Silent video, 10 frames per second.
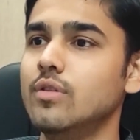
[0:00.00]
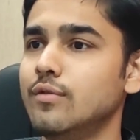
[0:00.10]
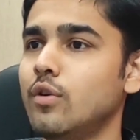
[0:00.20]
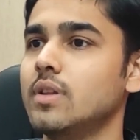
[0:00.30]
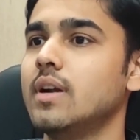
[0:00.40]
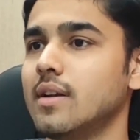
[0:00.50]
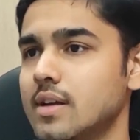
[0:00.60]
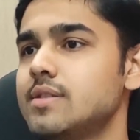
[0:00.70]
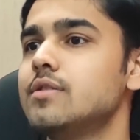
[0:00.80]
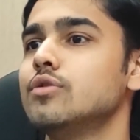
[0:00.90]
for the
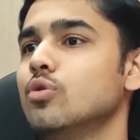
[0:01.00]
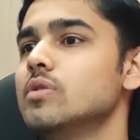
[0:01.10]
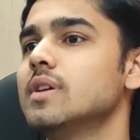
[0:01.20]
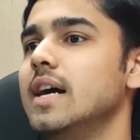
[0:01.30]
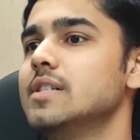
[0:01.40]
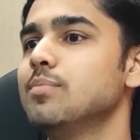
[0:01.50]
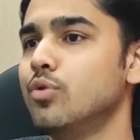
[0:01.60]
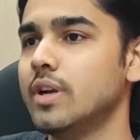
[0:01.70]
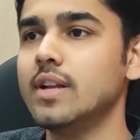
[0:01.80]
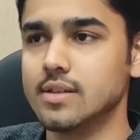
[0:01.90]
trust those guys put in